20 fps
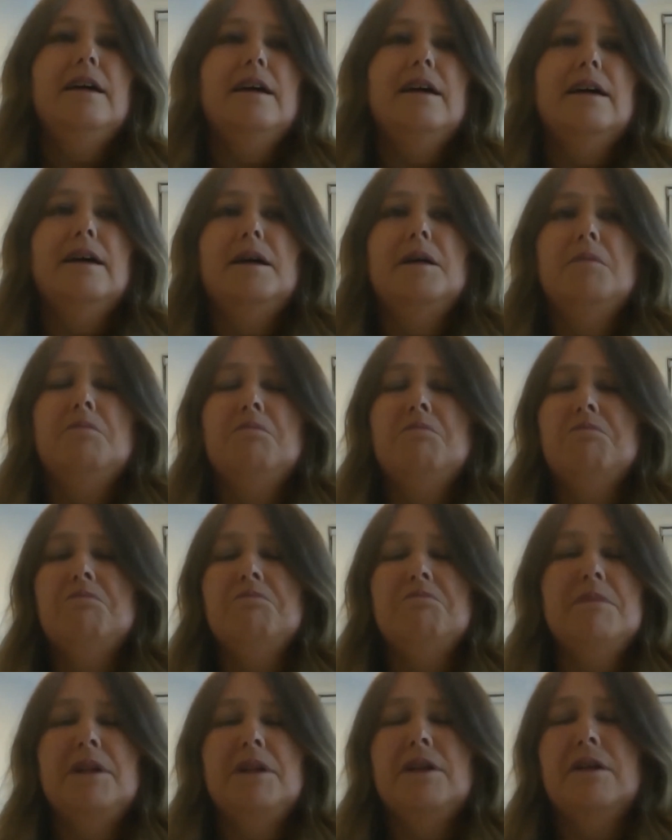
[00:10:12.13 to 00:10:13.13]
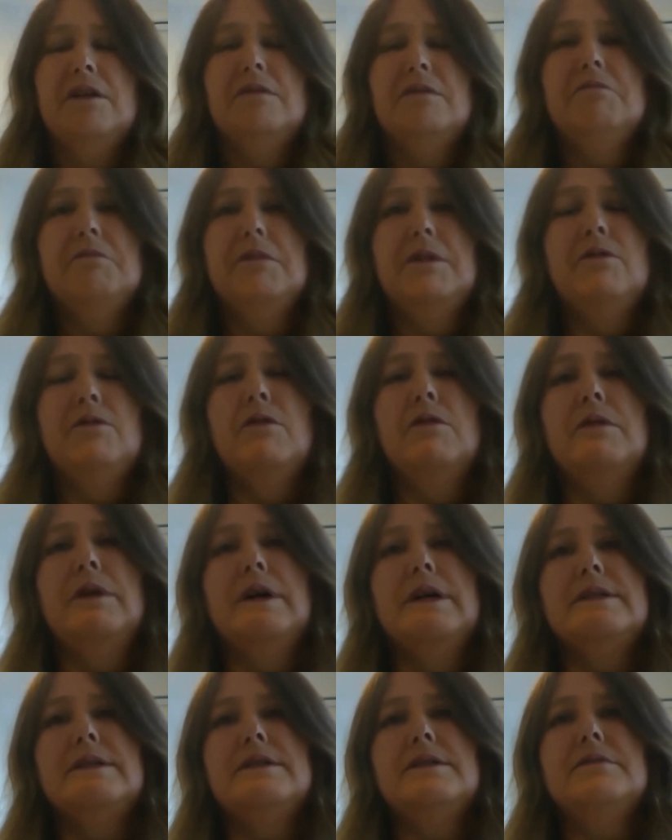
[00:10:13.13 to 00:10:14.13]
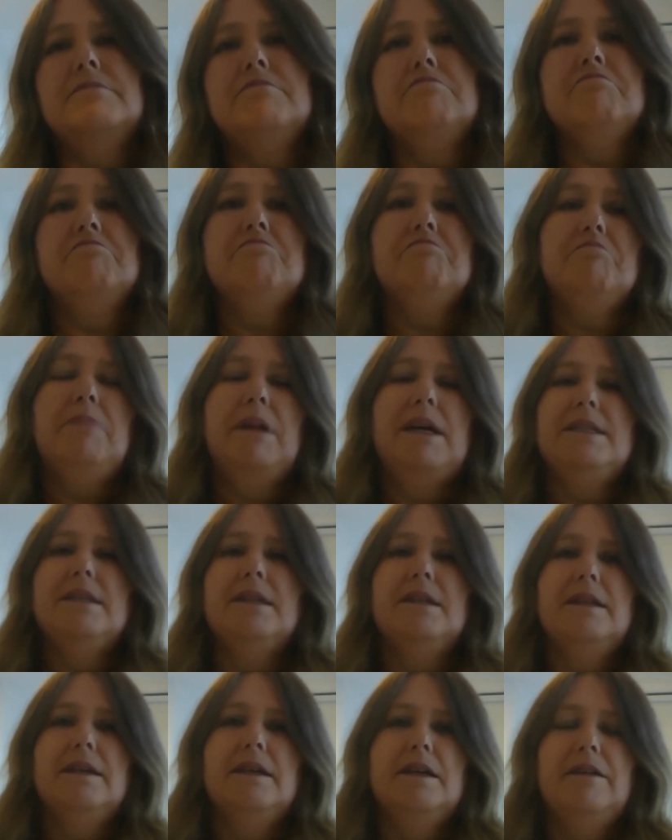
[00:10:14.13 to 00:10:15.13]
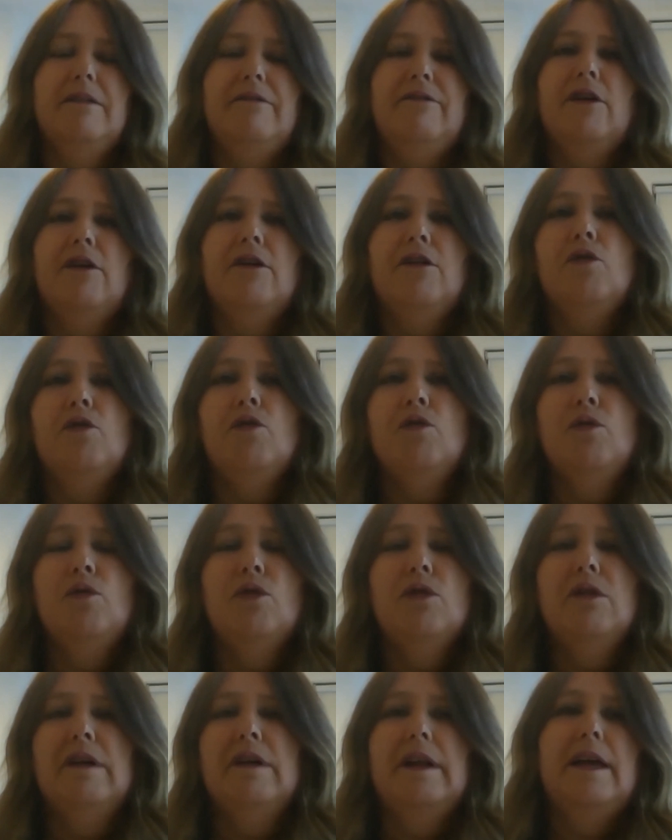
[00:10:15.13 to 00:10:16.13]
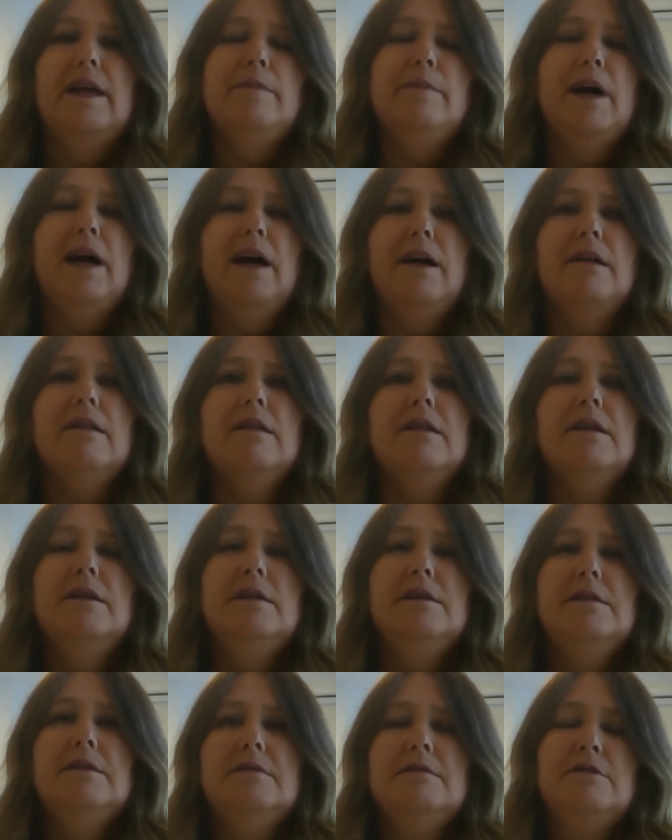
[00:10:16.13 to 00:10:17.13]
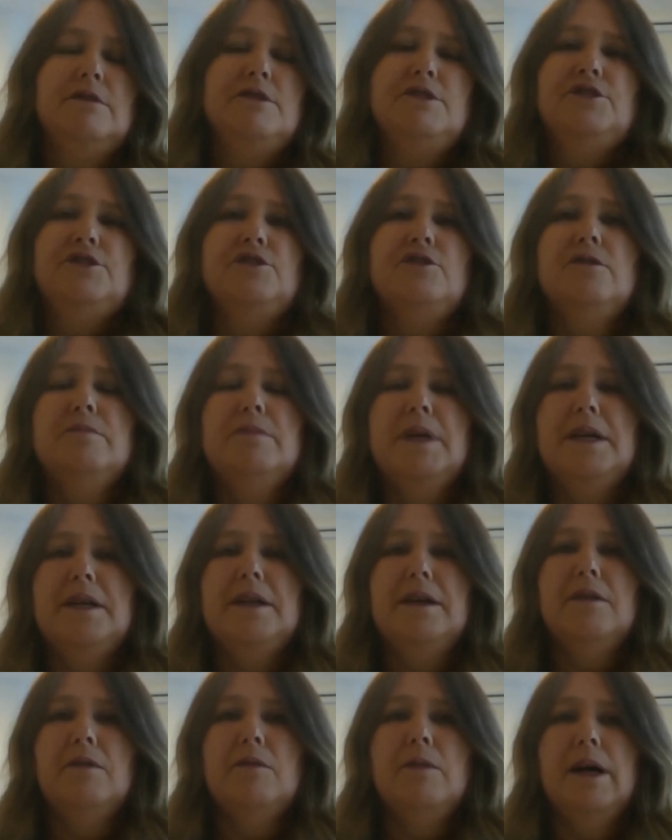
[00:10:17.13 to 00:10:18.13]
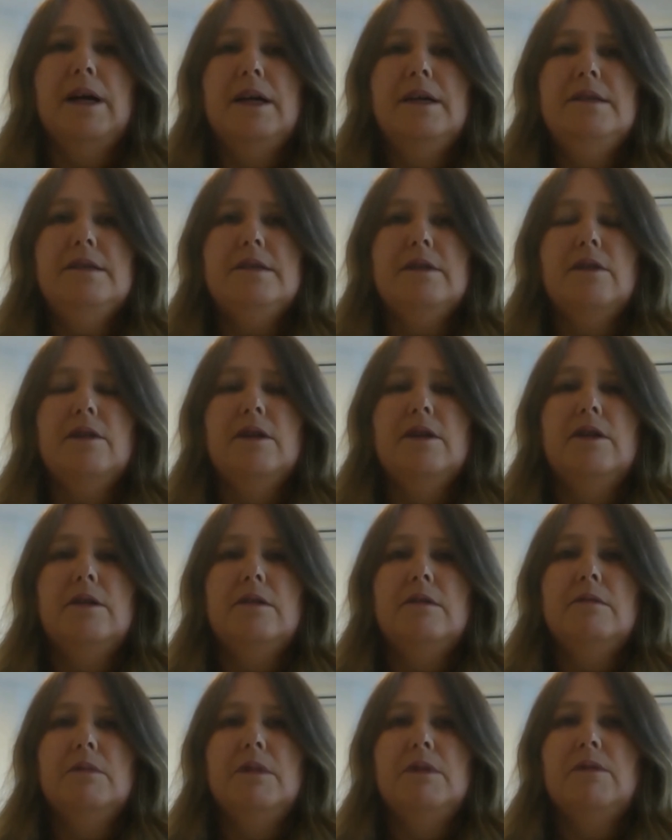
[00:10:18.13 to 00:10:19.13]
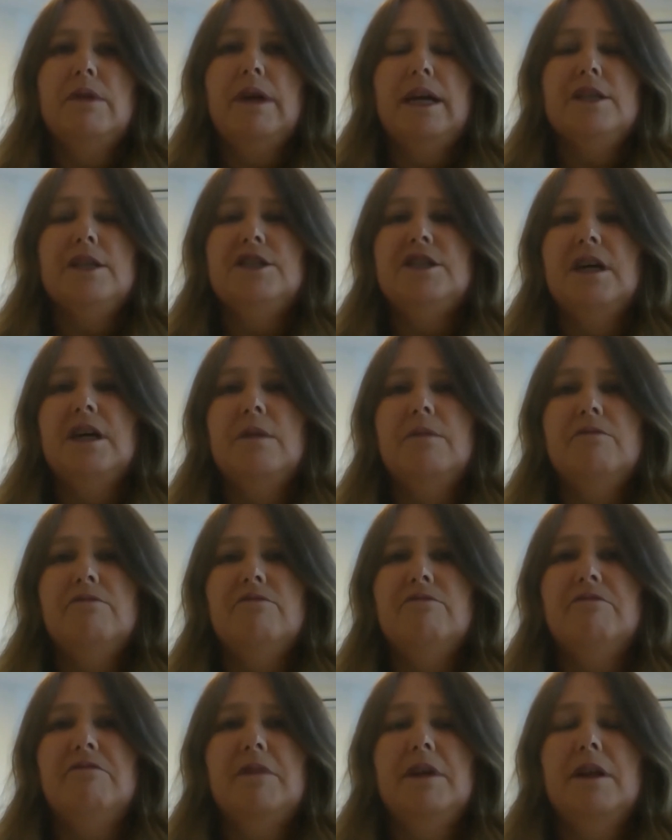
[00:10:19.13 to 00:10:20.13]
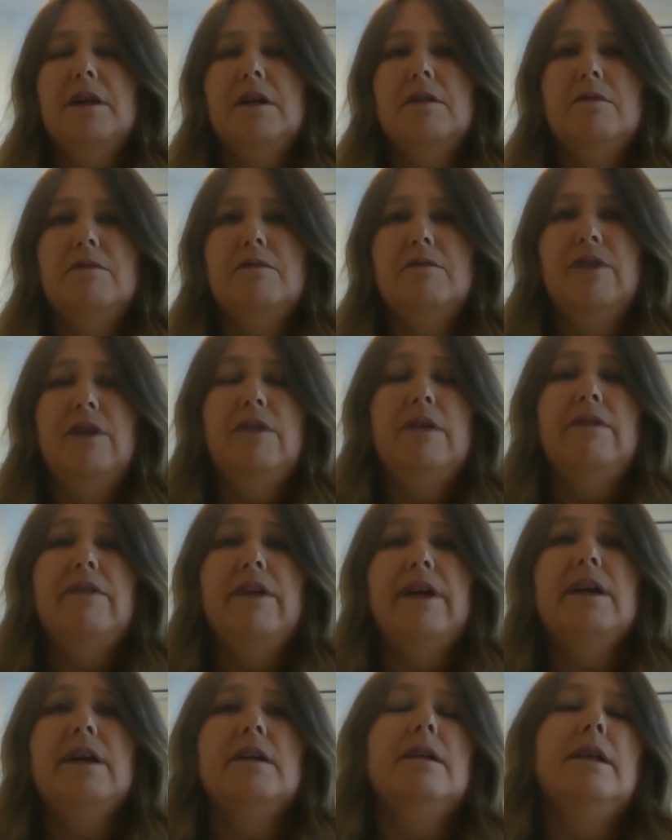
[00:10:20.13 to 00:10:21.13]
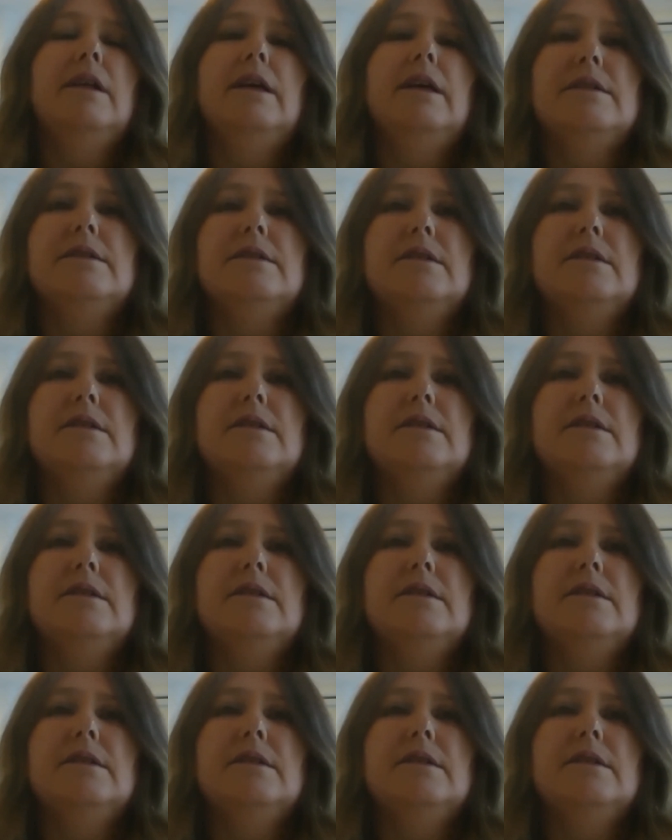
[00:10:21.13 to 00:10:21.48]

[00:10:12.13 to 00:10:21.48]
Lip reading: We were always basically a phone call, an email, or a Zoom meeting away. So we were catching up, very regularly.